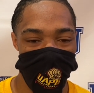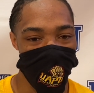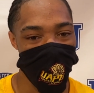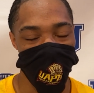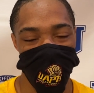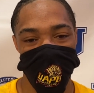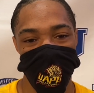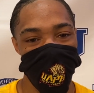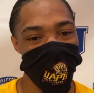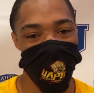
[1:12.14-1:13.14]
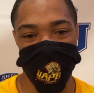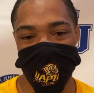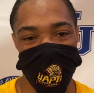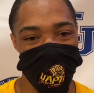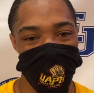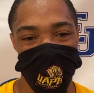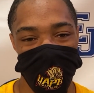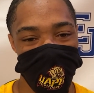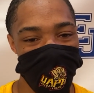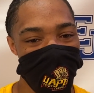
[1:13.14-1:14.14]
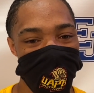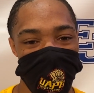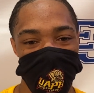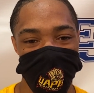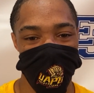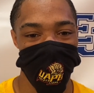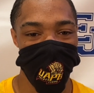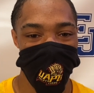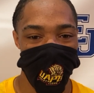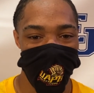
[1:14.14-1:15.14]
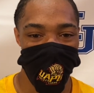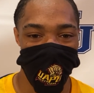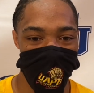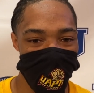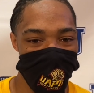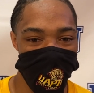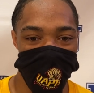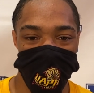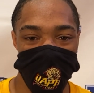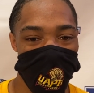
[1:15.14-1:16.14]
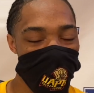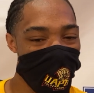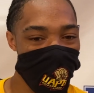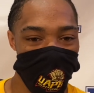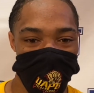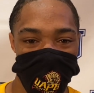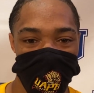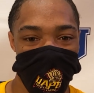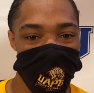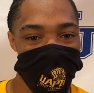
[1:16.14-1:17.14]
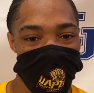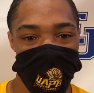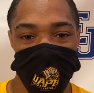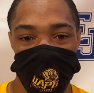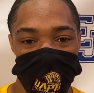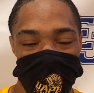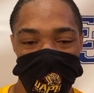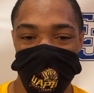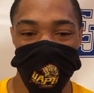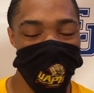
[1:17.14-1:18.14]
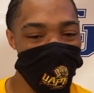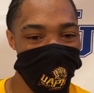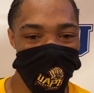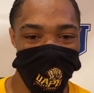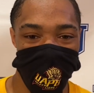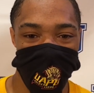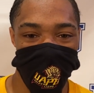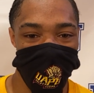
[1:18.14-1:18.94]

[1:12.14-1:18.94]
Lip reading: Oh, it's been an honor to play for East Jefferson. Very fun, very good coaching.